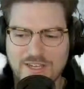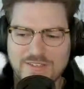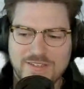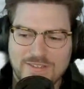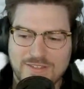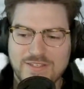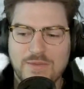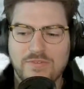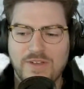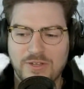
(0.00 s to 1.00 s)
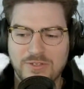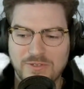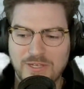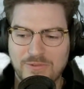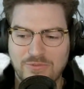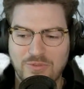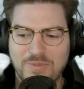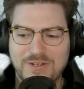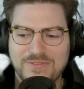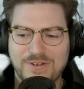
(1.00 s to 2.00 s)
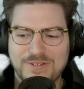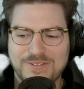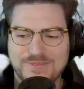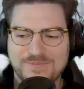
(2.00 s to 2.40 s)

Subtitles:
this is the type of value you get with Repairs First.